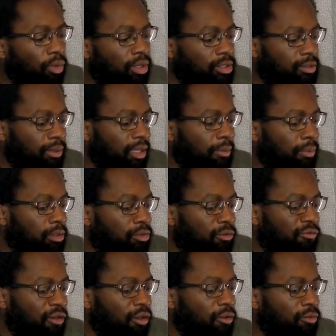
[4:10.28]
wanted to pick up a new
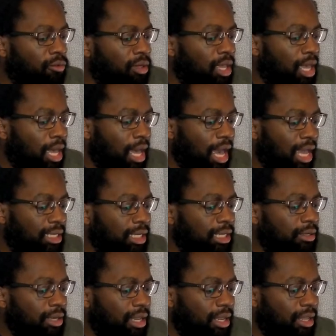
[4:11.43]
phone, I
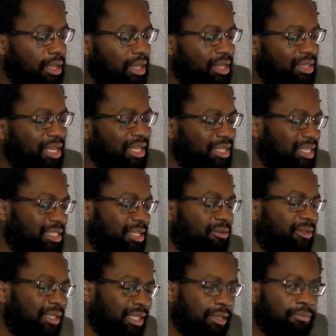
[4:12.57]
needed, not
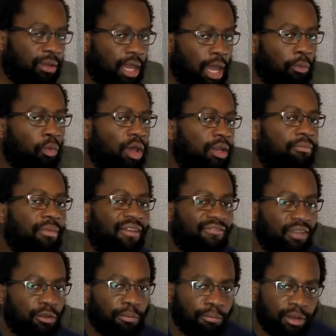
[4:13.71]
necessarily need, but I wanted my
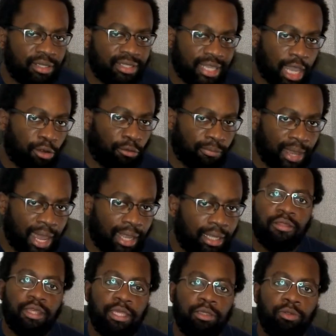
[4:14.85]
fingerprint scanner back.
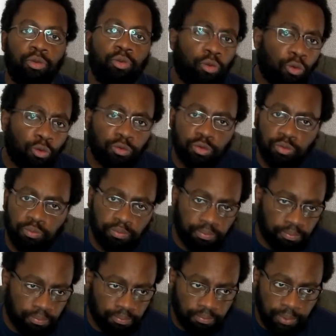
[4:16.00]
The Google
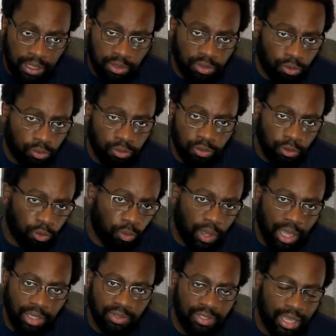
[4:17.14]
Pixel 2
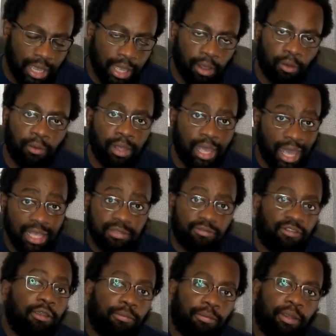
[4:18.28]
XL has a
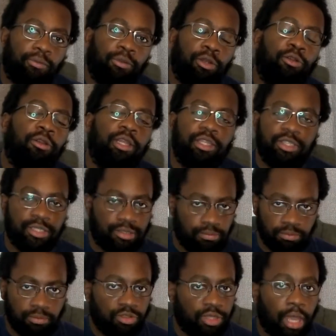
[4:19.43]
fingerprint reader. It
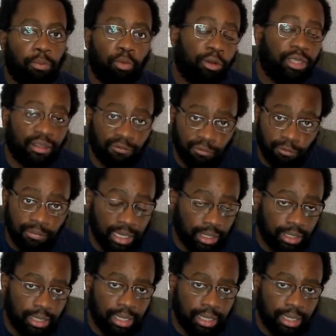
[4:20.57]
just stopped working for me.